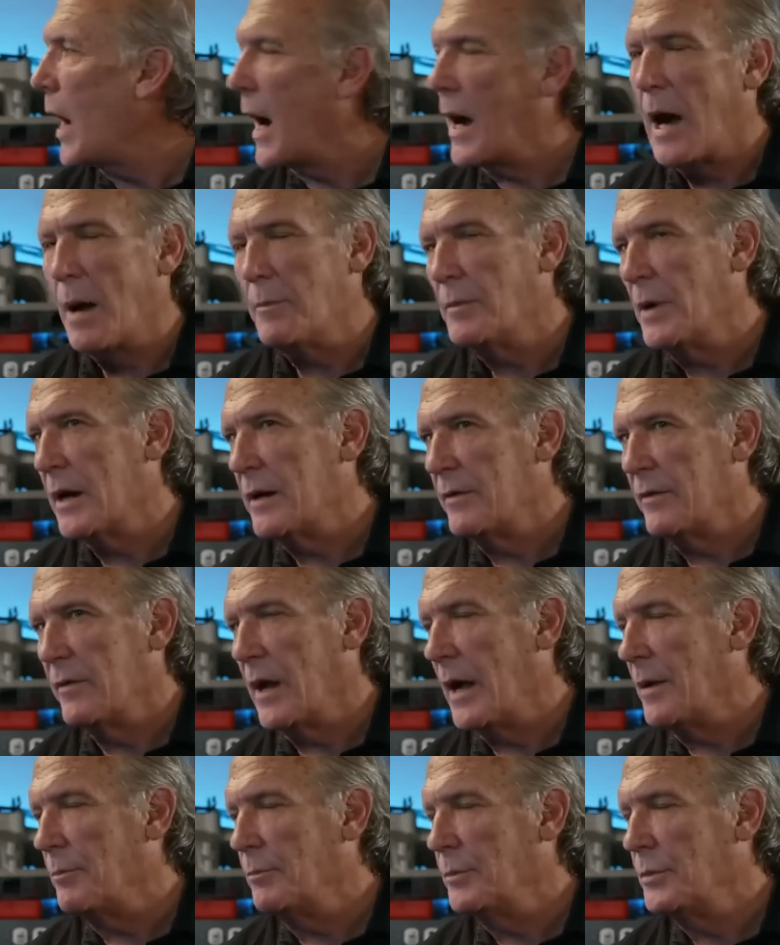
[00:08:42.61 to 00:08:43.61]

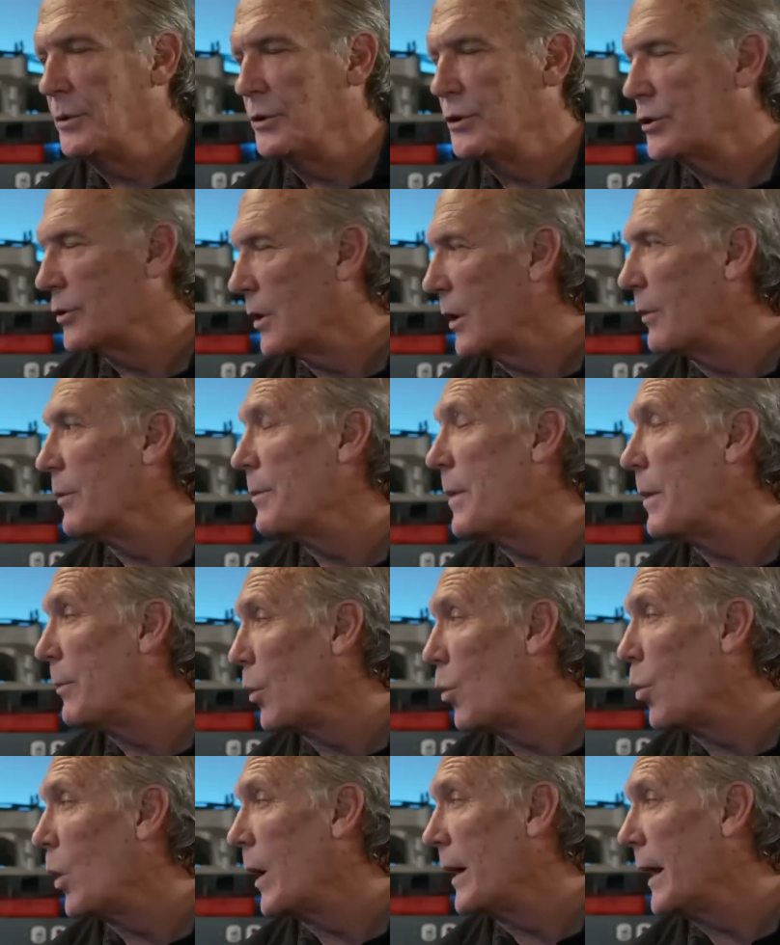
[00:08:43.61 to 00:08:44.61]
I'm sure I remember
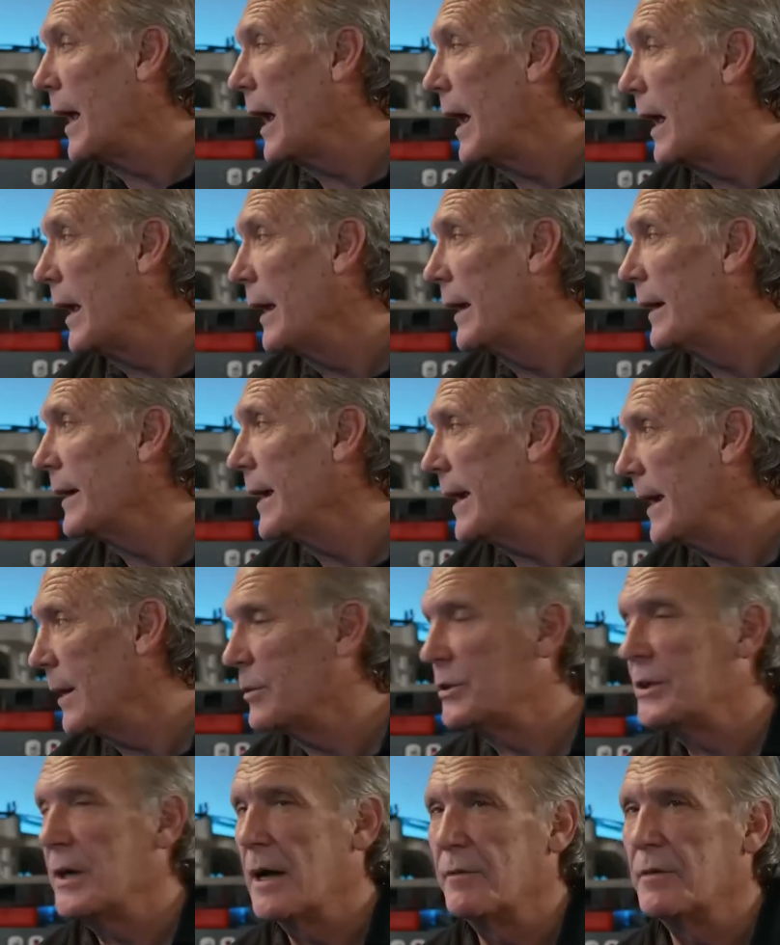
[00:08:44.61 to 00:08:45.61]
what
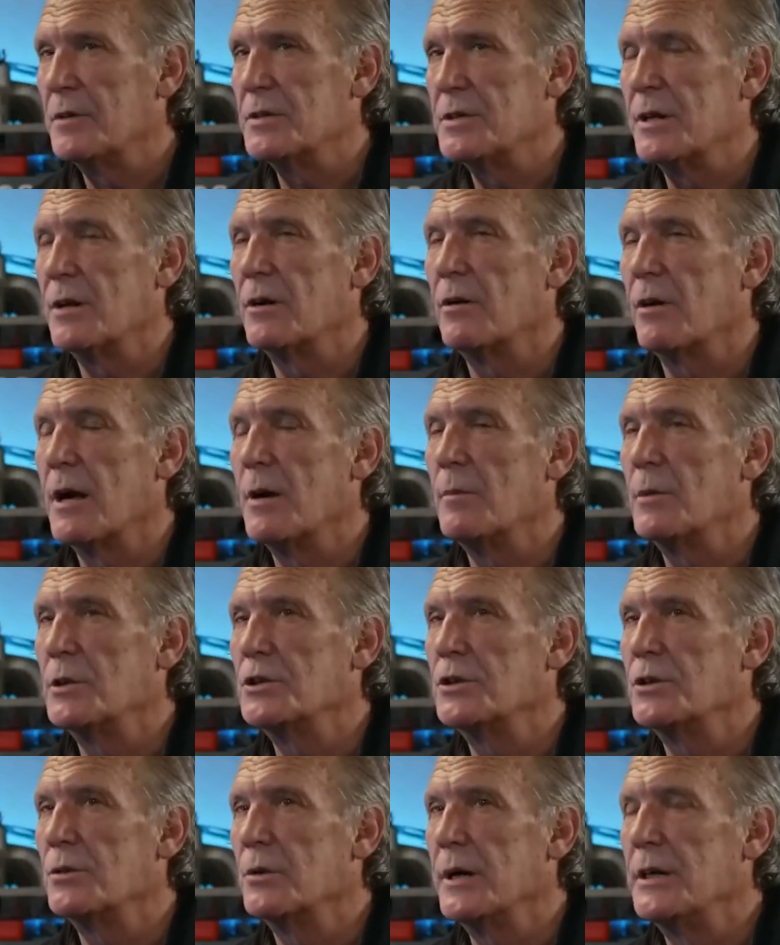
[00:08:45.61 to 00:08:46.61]
camshaft is in it or how
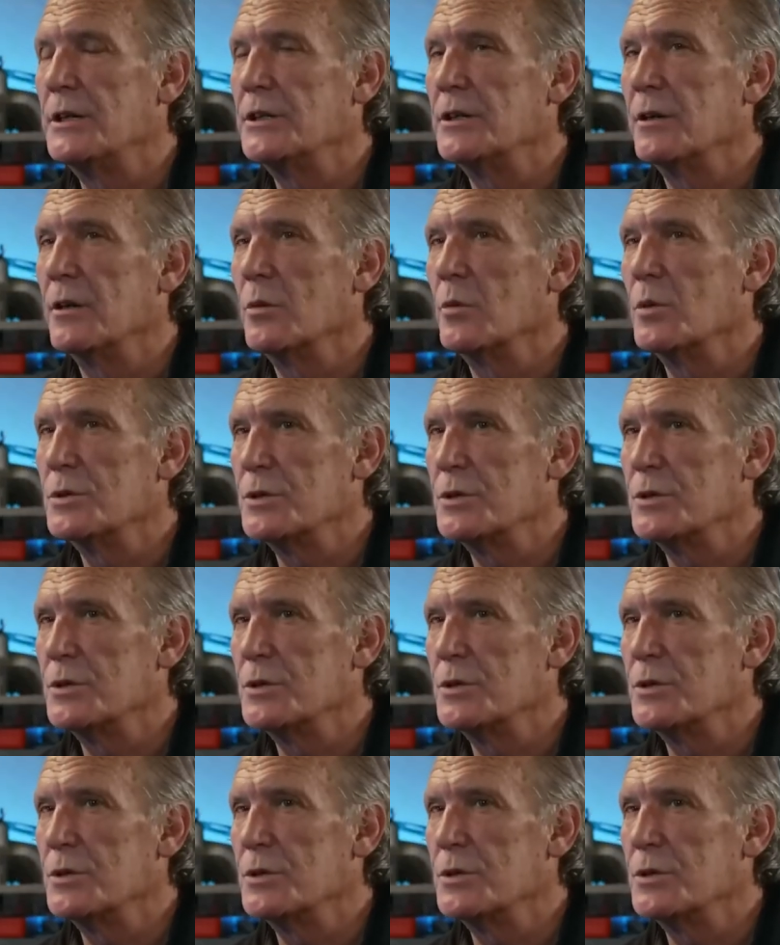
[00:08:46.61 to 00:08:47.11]
much duration there was.